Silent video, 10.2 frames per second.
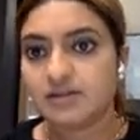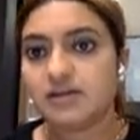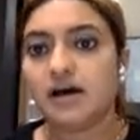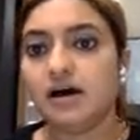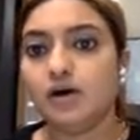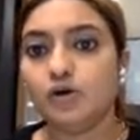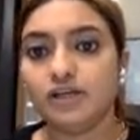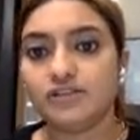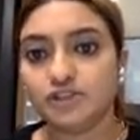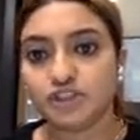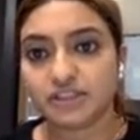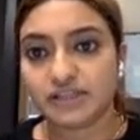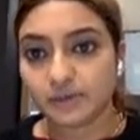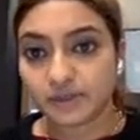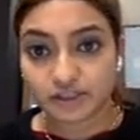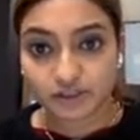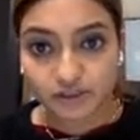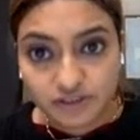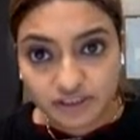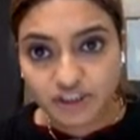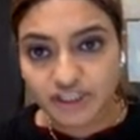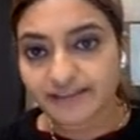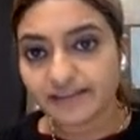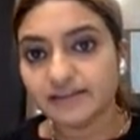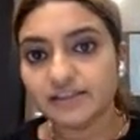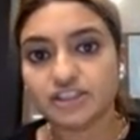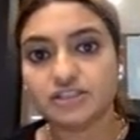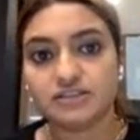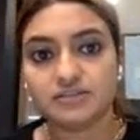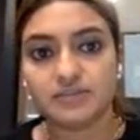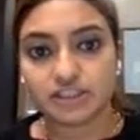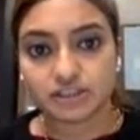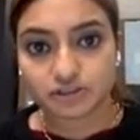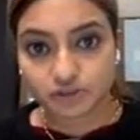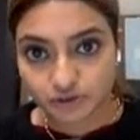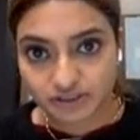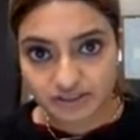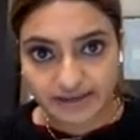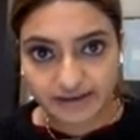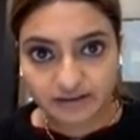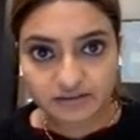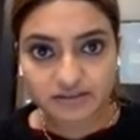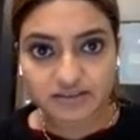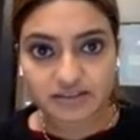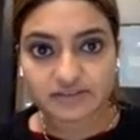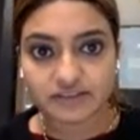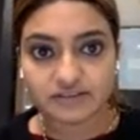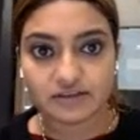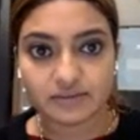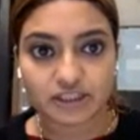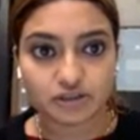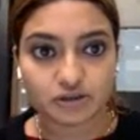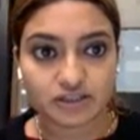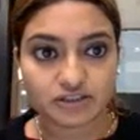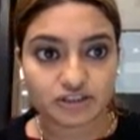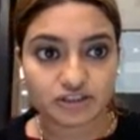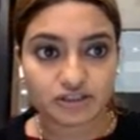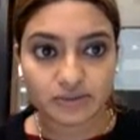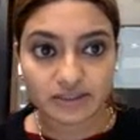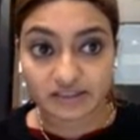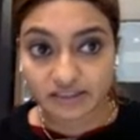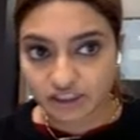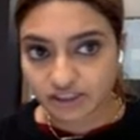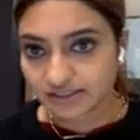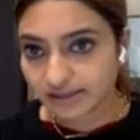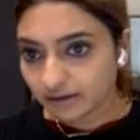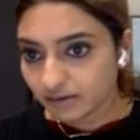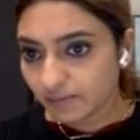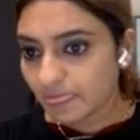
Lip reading: Online social networking usage and the addiction is measured through this scale, the 7-dimensional online social networking addiction scale.